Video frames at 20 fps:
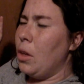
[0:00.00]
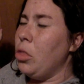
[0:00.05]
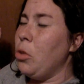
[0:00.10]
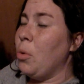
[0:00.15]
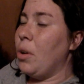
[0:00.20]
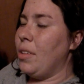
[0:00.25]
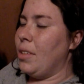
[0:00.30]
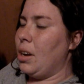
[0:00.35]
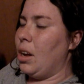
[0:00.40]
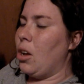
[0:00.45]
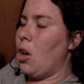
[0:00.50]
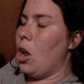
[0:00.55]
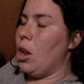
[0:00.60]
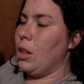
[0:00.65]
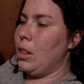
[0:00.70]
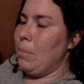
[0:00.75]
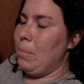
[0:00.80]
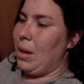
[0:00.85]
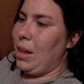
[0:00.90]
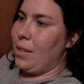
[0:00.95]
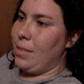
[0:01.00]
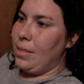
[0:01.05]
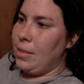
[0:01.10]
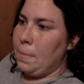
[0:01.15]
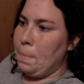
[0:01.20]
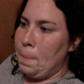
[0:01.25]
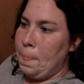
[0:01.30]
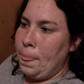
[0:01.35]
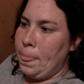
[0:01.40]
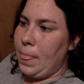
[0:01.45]
reason I call it the
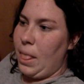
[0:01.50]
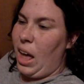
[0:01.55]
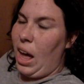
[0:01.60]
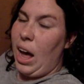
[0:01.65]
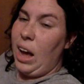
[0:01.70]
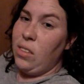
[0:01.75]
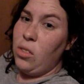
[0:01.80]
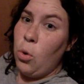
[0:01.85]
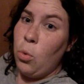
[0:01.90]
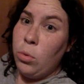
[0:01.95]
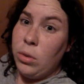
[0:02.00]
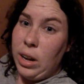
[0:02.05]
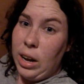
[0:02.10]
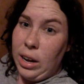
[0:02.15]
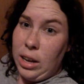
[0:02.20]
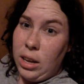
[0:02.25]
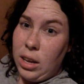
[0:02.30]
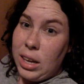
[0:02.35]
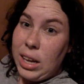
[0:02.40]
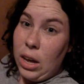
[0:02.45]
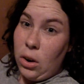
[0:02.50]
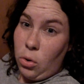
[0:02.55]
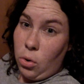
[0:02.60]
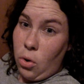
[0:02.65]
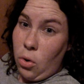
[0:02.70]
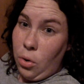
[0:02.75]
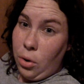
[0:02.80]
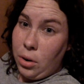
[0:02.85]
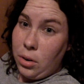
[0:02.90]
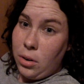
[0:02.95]
best, I don't like kettle
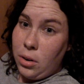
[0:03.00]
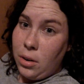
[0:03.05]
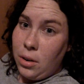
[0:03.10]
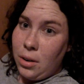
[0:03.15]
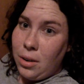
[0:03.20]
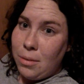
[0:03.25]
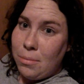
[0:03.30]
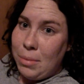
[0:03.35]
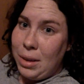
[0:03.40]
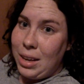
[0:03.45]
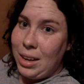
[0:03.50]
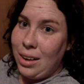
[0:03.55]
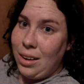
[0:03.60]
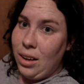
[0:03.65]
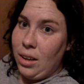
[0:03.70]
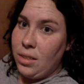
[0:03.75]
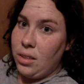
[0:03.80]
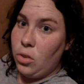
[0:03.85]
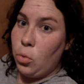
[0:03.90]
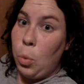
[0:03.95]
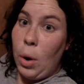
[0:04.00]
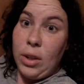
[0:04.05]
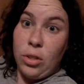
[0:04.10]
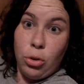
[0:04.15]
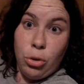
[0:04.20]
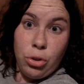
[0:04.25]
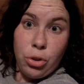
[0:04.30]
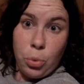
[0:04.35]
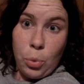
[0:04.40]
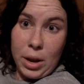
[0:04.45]
corn because it's way
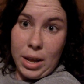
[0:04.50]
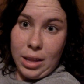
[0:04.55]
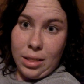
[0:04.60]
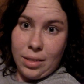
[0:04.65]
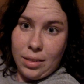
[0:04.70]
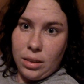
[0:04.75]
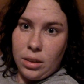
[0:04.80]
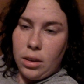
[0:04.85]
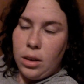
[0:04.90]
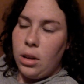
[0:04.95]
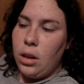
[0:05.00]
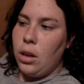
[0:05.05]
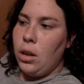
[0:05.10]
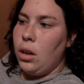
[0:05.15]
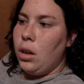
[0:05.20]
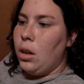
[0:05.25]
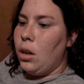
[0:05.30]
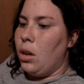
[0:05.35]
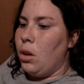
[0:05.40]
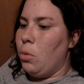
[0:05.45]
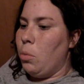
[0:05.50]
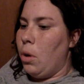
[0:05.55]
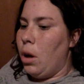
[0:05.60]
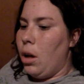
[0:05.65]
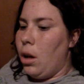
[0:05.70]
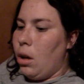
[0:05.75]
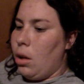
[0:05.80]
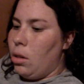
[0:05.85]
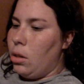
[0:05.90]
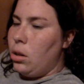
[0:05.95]
too sweet.
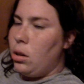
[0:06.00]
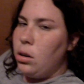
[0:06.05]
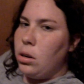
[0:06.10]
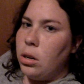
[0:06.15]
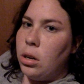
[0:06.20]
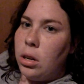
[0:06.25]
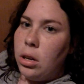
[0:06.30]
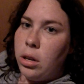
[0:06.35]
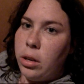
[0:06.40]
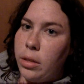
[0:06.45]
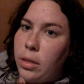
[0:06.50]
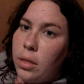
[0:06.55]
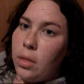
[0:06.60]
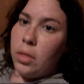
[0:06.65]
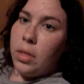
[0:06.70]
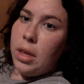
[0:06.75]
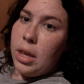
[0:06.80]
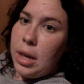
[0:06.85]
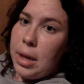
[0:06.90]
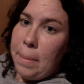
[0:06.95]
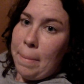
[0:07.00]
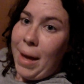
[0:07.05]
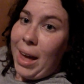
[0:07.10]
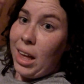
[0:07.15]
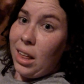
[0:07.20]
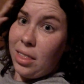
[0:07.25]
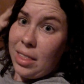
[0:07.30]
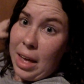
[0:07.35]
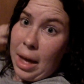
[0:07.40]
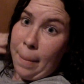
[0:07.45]
Well, the
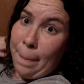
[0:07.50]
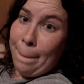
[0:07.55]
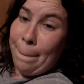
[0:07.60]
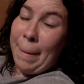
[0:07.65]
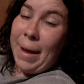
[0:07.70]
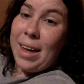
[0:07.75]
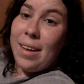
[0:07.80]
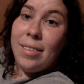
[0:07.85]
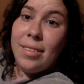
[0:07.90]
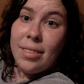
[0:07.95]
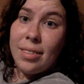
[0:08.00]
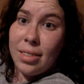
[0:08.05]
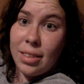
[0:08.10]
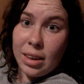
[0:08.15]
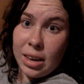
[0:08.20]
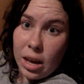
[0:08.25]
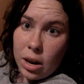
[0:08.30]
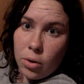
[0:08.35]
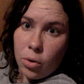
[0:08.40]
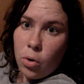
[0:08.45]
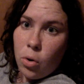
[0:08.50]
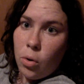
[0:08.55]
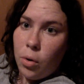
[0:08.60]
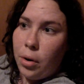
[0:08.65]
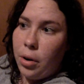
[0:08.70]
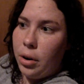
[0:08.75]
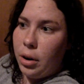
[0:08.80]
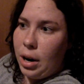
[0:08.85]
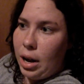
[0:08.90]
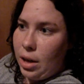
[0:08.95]
man that makes the kettle
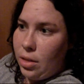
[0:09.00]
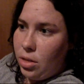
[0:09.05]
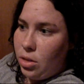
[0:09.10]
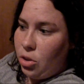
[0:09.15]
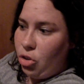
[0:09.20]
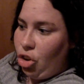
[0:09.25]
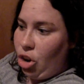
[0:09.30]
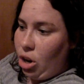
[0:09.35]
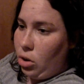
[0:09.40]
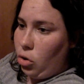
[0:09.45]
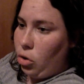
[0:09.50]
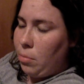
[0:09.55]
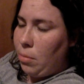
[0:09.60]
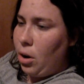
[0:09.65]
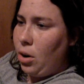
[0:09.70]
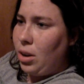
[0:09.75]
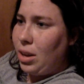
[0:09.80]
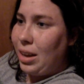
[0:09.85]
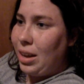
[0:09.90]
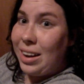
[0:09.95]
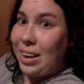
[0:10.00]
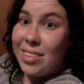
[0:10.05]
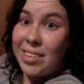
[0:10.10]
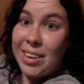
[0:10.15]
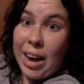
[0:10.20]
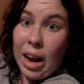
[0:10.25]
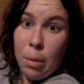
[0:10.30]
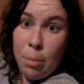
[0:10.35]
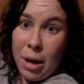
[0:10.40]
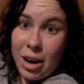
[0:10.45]
corn at the Chattanooga Market is a
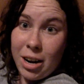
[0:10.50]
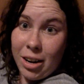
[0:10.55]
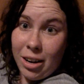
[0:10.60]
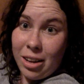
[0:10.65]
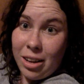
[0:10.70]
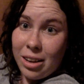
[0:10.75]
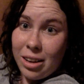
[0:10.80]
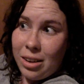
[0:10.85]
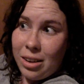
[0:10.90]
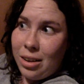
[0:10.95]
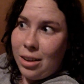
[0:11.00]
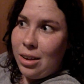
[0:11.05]
diabetic.